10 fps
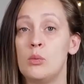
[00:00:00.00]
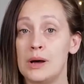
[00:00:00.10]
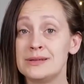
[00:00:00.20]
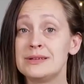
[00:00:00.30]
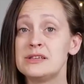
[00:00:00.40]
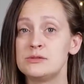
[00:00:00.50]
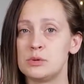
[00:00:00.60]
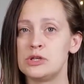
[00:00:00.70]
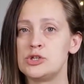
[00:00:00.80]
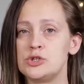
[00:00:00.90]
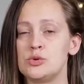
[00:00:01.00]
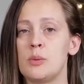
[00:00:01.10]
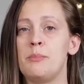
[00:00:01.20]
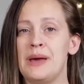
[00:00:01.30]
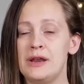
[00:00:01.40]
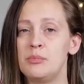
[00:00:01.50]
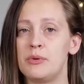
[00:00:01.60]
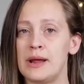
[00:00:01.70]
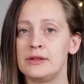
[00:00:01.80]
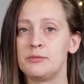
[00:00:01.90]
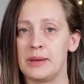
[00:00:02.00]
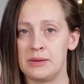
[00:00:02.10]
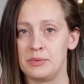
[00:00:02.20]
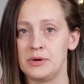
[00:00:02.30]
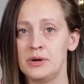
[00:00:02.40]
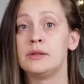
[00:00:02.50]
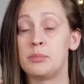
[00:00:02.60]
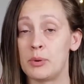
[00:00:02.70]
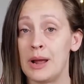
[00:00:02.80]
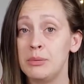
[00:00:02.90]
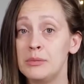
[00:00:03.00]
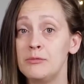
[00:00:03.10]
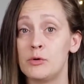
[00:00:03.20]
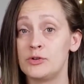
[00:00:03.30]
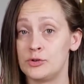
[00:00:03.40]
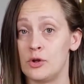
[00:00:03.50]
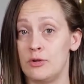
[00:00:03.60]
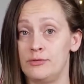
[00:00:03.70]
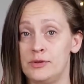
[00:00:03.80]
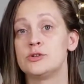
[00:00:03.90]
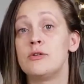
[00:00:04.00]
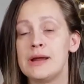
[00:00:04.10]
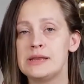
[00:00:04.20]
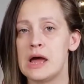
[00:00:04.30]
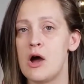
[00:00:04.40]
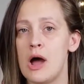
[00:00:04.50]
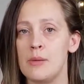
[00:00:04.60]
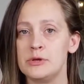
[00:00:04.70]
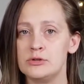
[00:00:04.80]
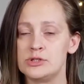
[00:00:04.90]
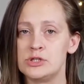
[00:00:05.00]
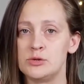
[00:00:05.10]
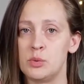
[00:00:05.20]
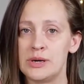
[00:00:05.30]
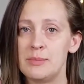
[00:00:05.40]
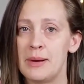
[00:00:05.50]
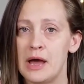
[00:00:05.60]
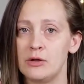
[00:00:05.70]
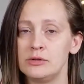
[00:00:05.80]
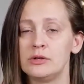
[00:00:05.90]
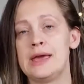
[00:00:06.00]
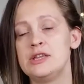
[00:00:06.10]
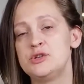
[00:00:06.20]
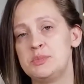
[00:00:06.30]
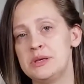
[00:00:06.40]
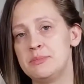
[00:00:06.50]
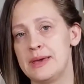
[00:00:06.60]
Once I switched to a better brand paper, the problem was solved. So right now I'm using 20-pound HP